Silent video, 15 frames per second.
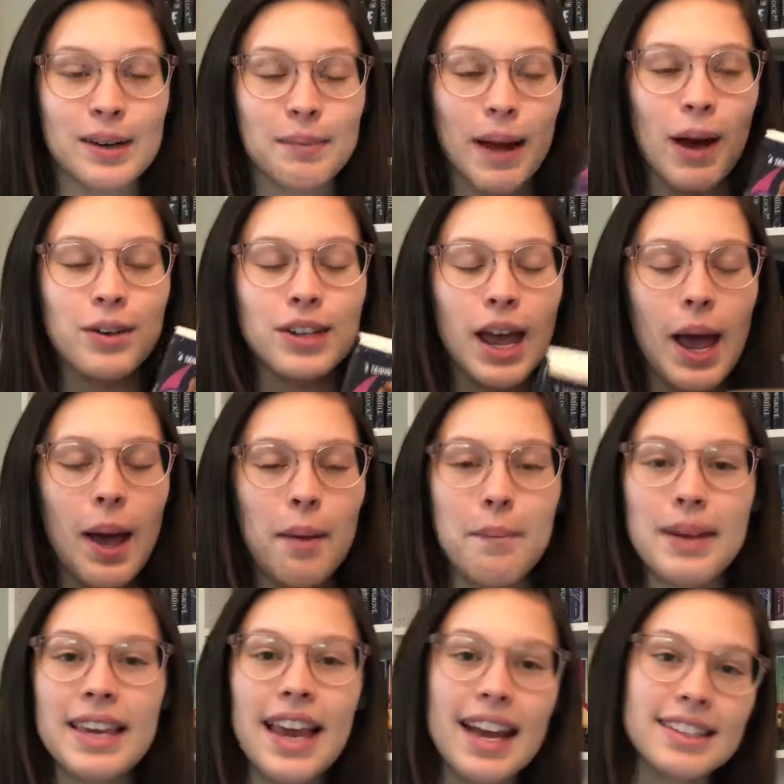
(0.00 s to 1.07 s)
about.
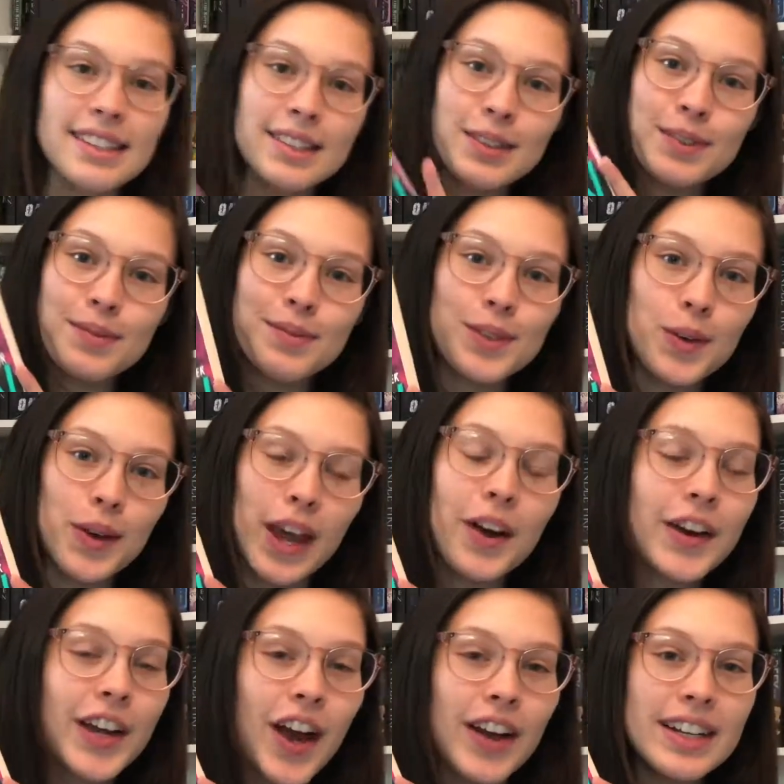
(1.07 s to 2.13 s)
But yes, so
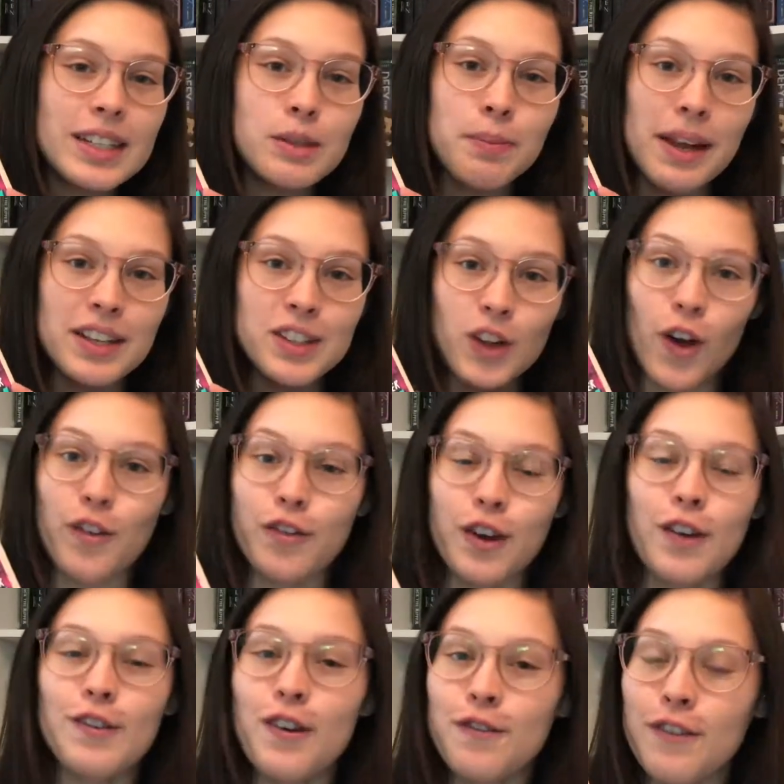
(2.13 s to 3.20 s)
Carry On is based off
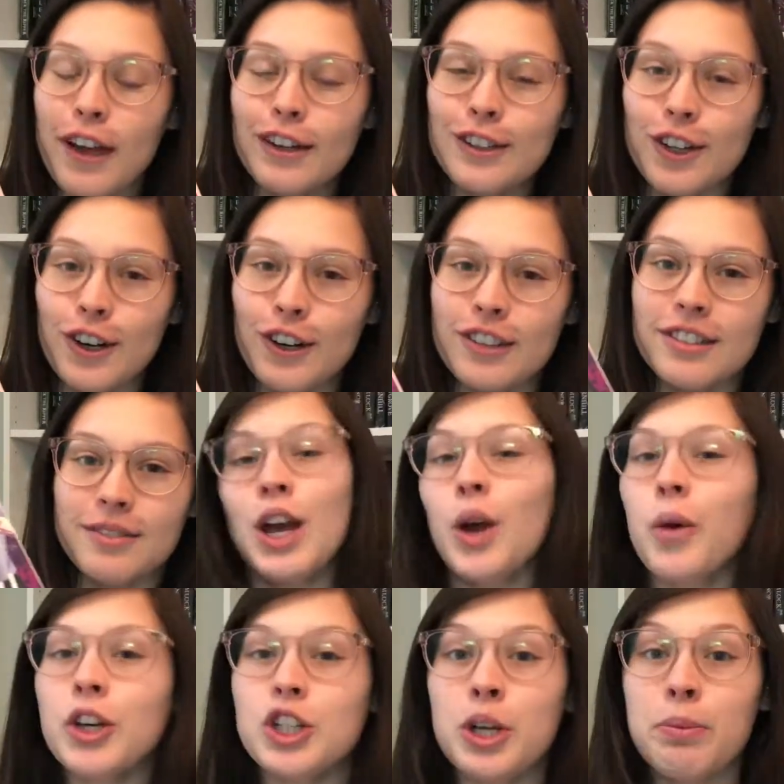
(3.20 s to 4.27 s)
of Fangirl.
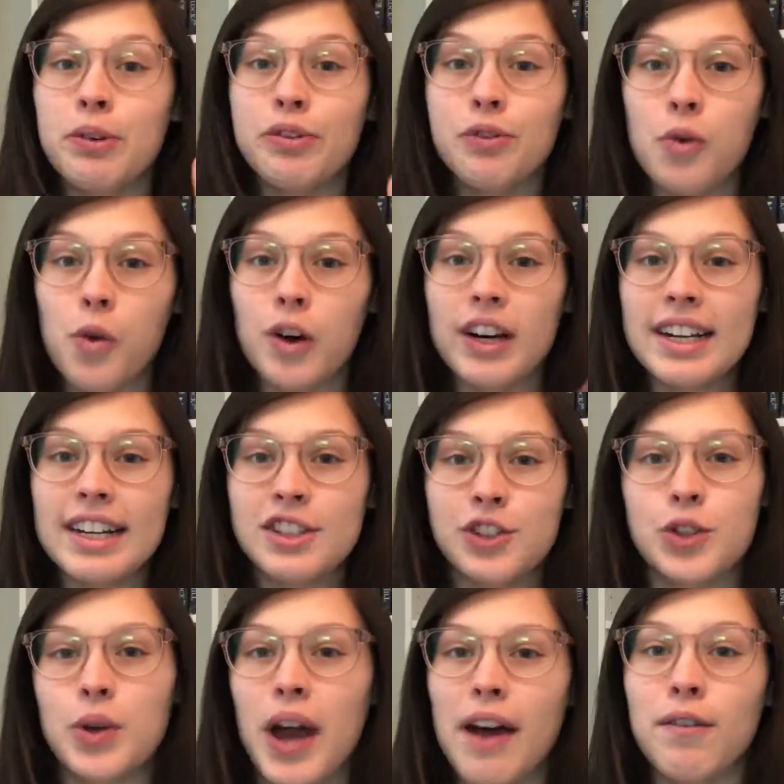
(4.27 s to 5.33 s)
Question number 4 is,
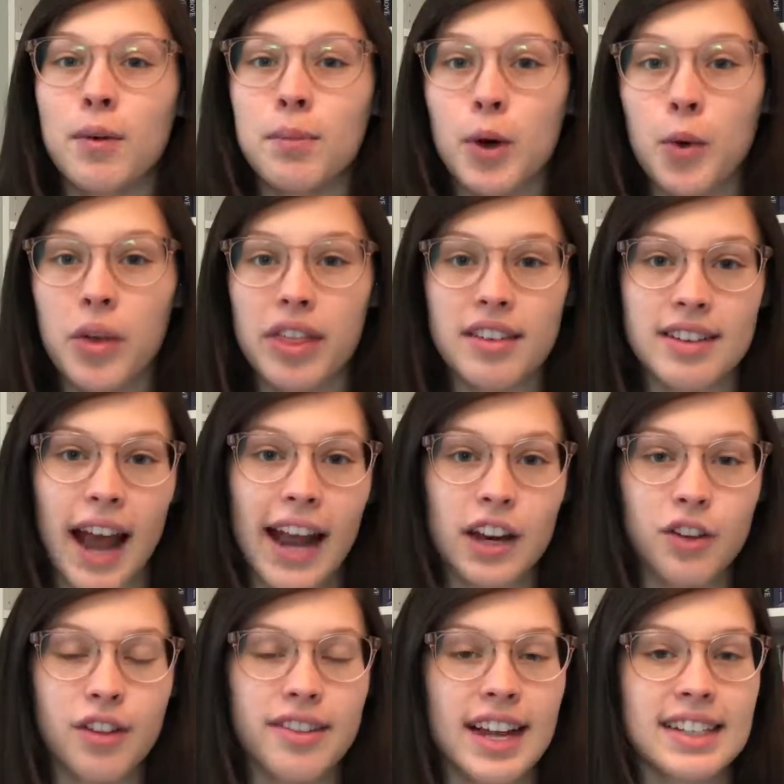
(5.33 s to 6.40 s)
do you have a book with a
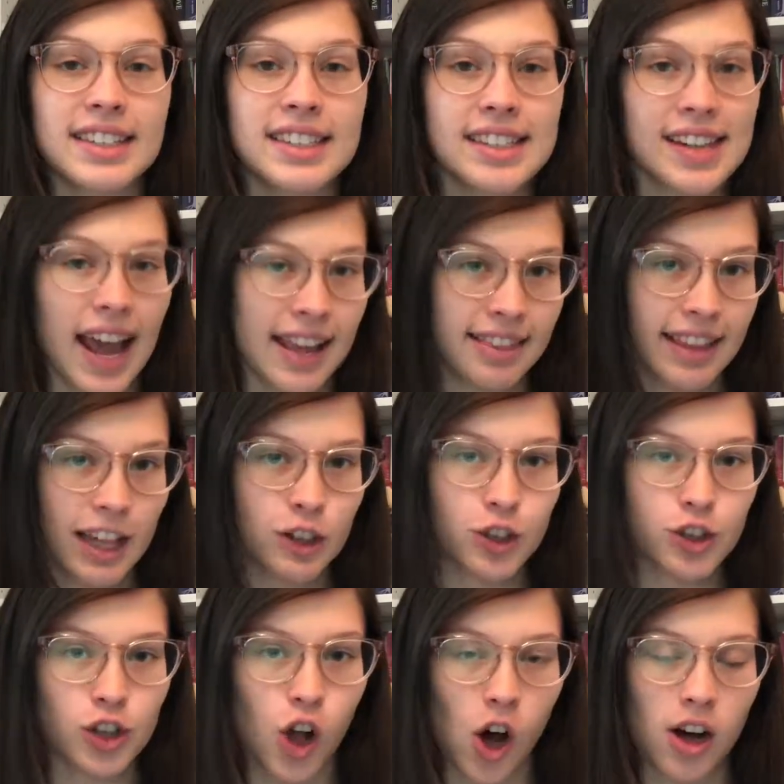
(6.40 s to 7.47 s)
title that's 10
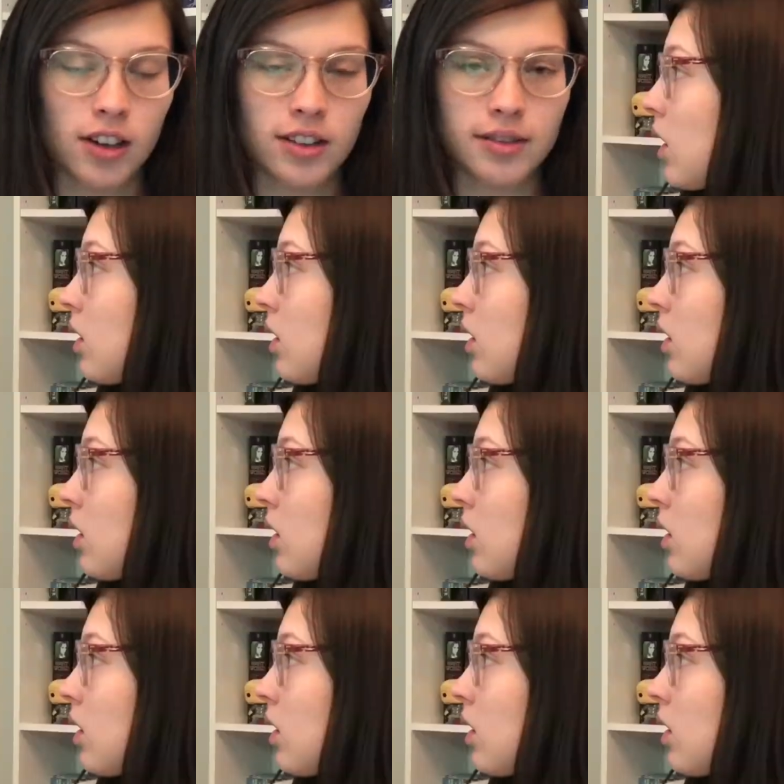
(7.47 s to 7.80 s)
letters long?